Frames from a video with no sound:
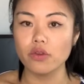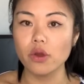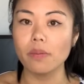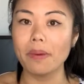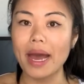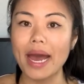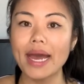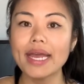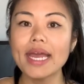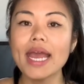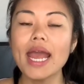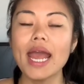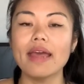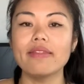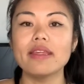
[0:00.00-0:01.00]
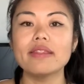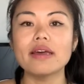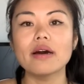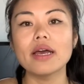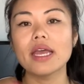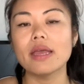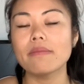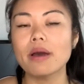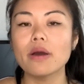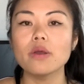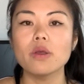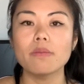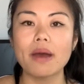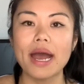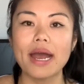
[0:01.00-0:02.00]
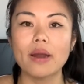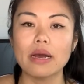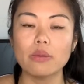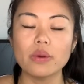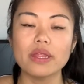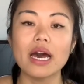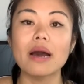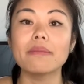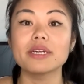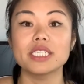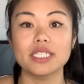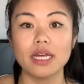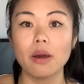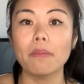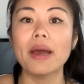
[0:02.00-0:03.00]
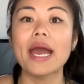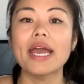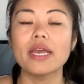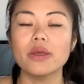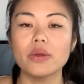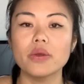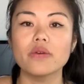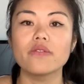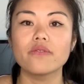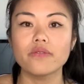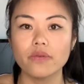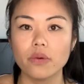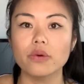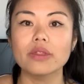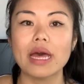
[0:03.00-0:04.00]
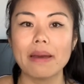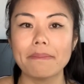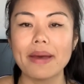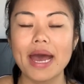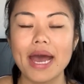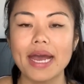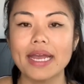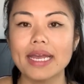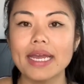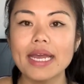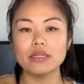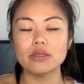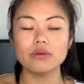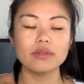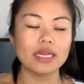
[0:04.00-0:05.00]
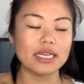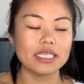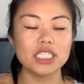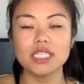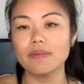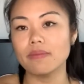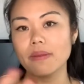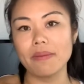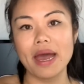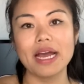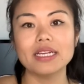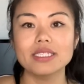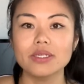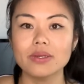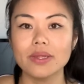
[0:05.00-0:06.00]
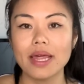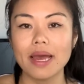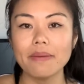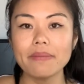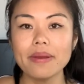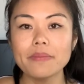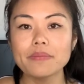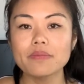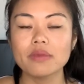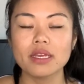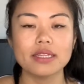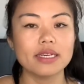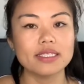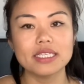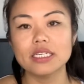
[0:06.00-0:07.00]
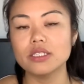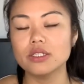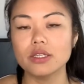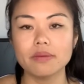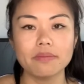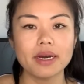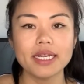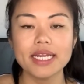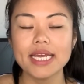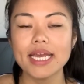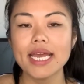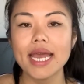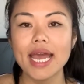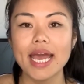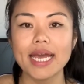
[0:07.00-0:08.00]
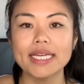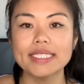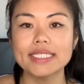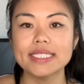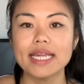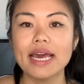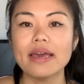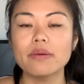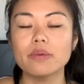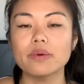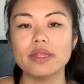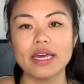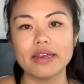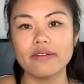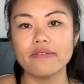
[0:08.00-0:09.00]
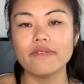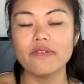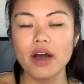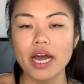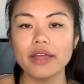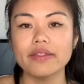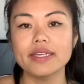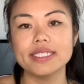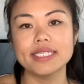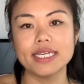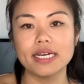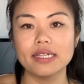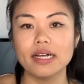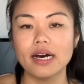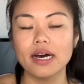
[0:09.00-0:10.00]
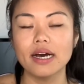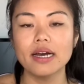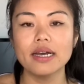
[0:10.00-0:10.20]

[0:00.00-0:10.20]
your bag, and then they'll email you back with how much they'll pay you for that bag. You'll then ship the bag to them. They'll send you the money and they will then find the seller,